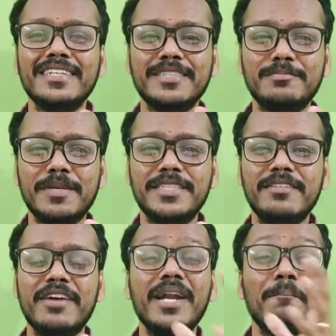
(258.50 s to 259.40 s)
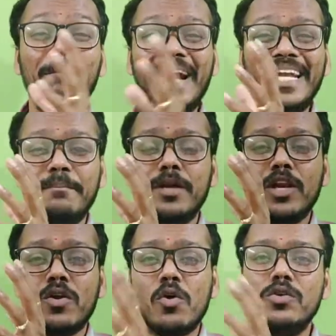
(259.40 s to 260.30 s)
specified
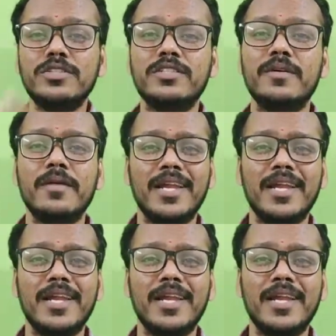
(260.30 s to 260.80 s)
multiple codes.